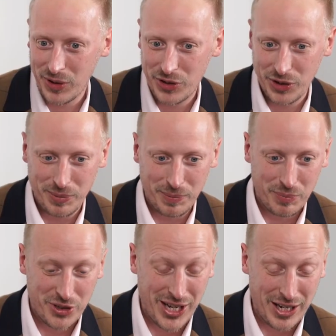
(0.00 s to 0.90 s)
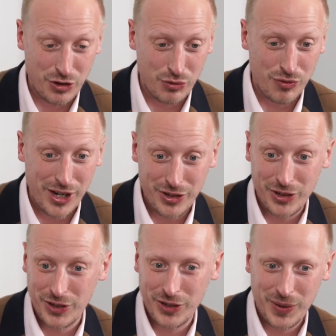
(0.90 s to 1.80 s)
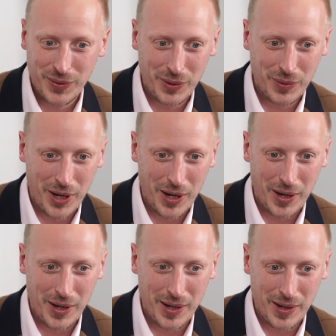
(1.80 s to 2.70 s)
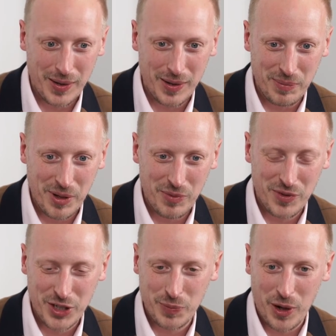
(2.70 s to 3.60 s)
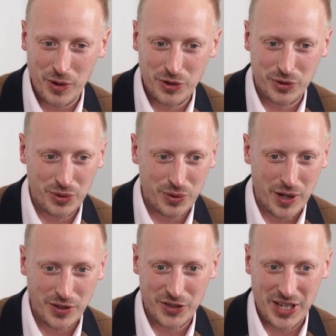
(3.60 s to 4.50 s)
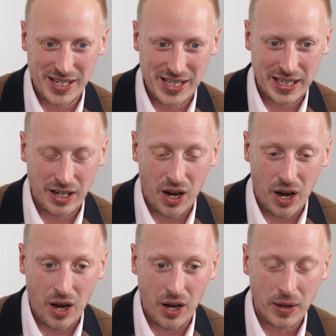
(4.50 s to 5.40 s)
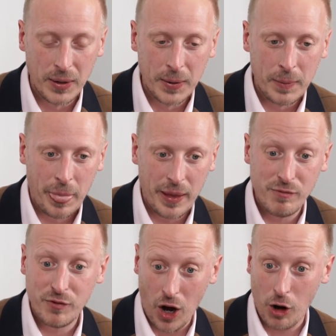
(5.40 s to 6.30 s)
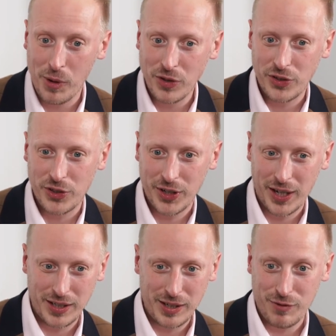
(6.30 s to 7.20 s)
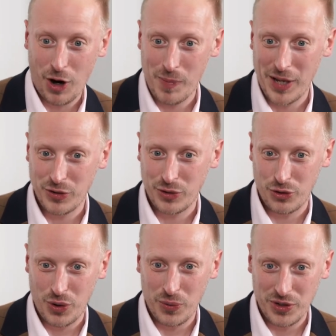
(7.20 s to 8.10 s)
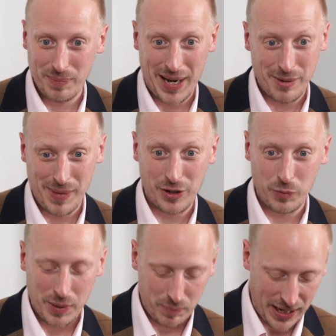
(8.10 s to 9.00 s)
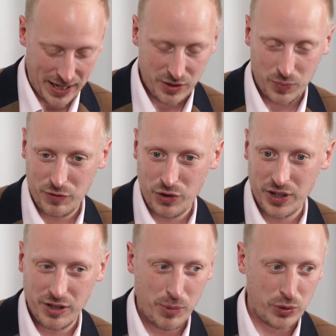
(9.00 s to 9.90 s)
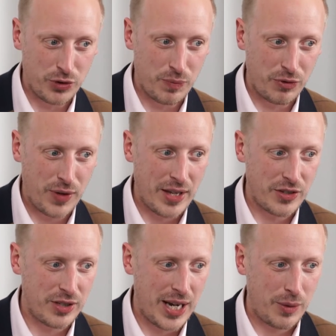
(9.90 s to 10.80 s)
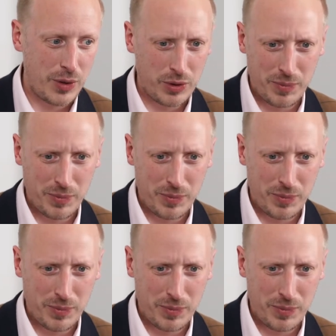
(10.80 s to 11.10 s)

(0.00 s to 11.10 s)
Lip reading: some potential risks that we've exposed through understanding our environment and the environmental controls that may or may not be in place. And we've tried to model some threats. And now you